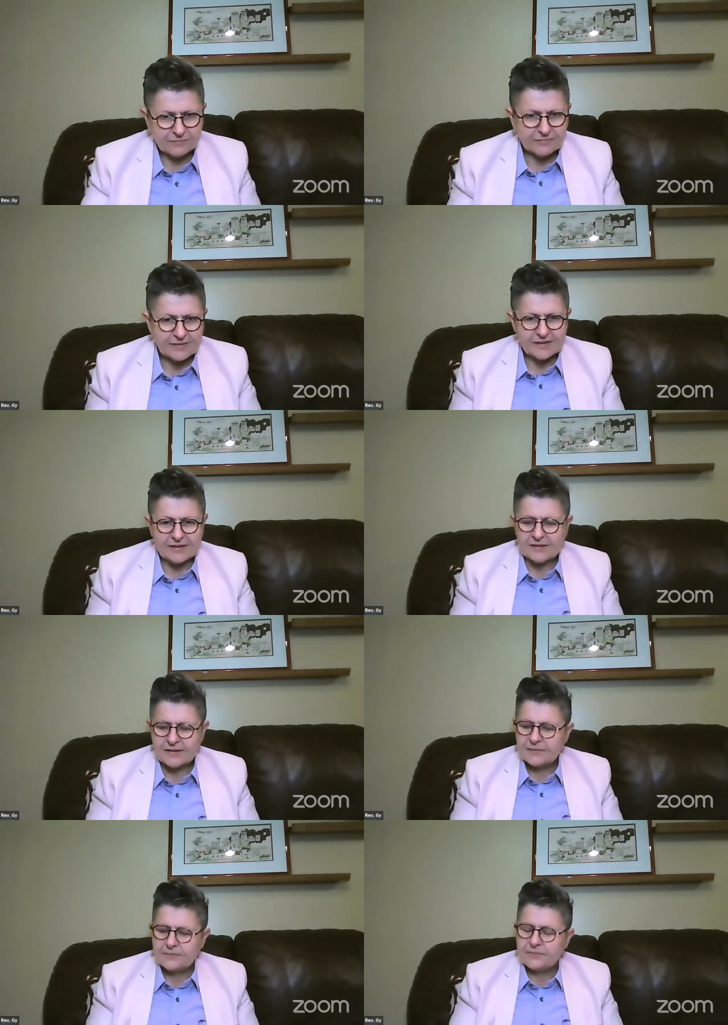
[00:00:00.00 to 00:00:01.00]

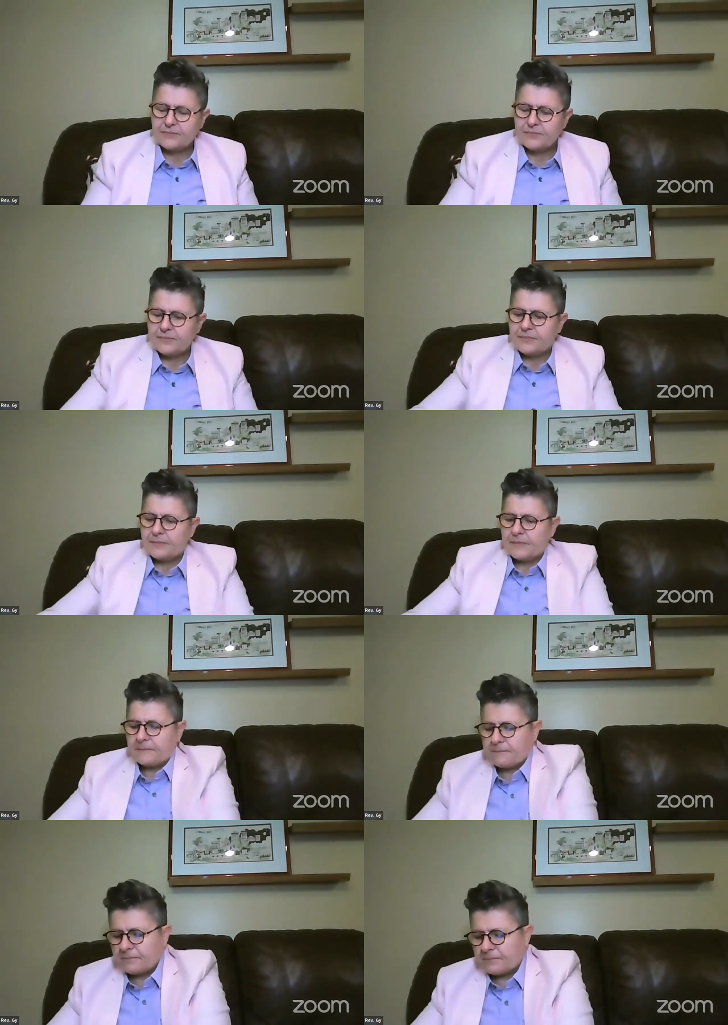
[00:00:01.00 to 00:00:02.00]

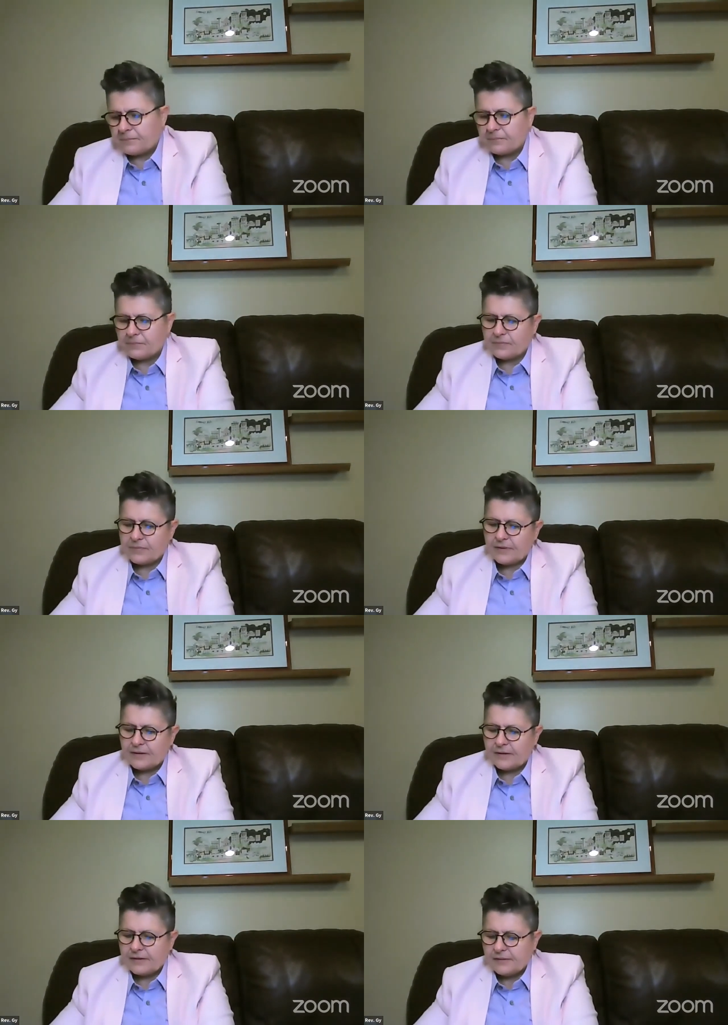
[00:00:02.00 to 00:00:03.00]

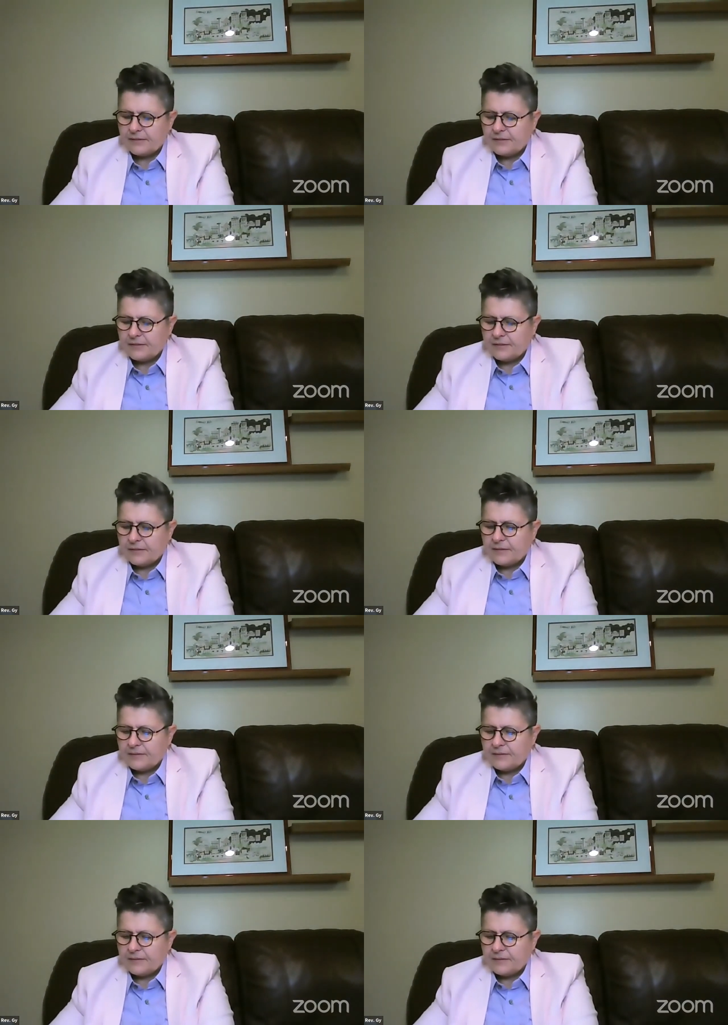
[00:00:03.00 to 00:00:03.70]
(no one is talking)